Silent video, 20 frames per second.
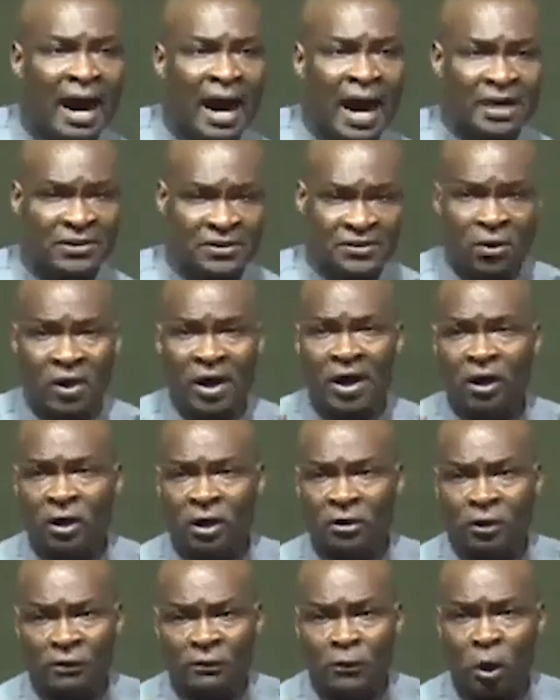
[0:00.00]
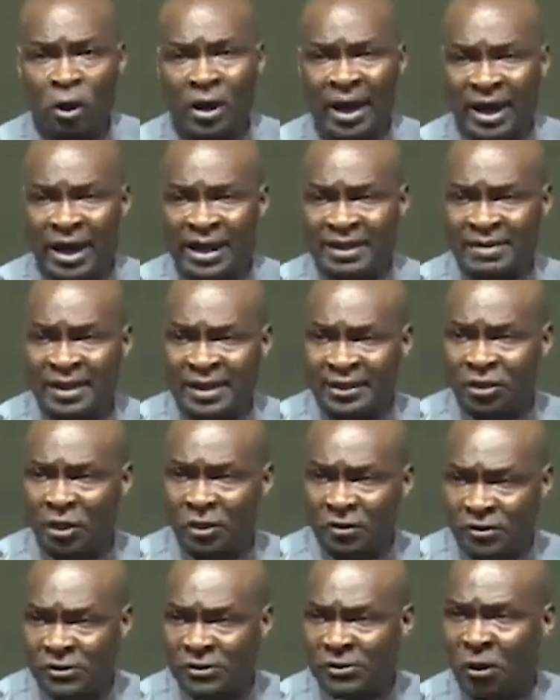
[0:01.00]
I saw a lot of
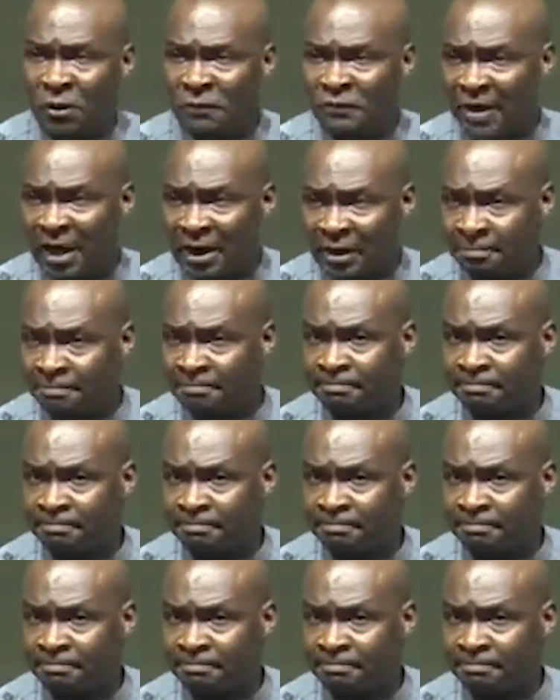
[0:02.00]
organizations suffer